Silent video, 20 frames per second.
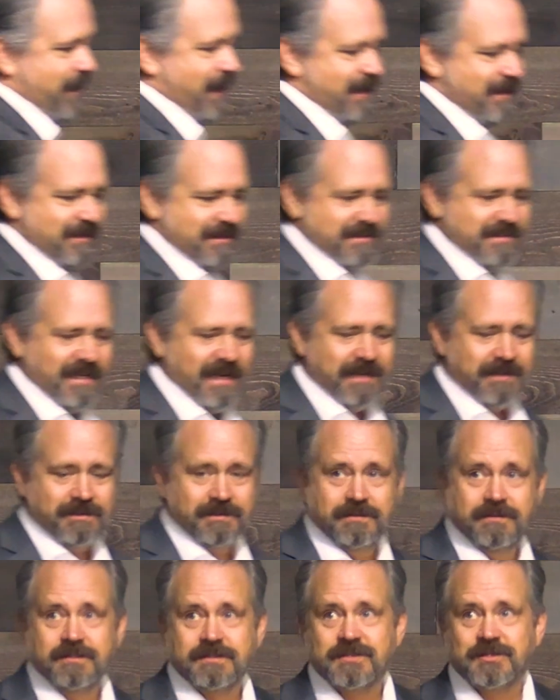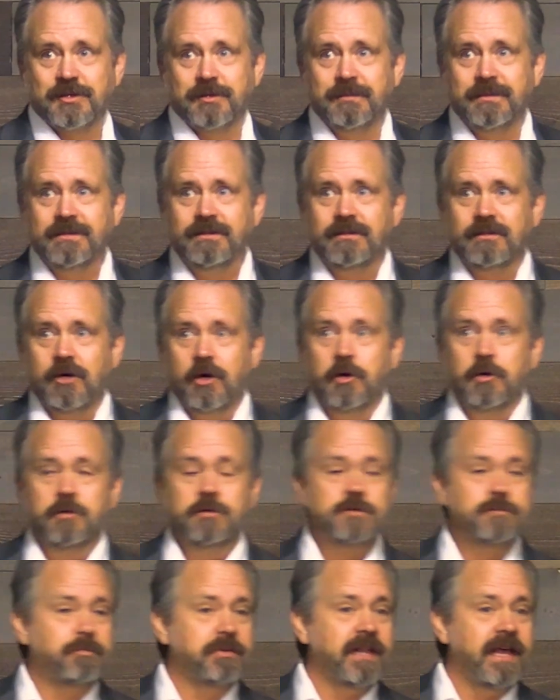right, the title of the sermon
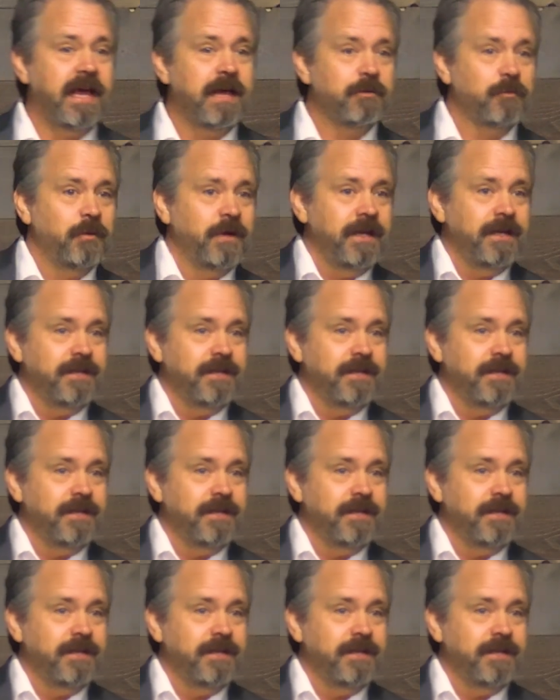Whose Plan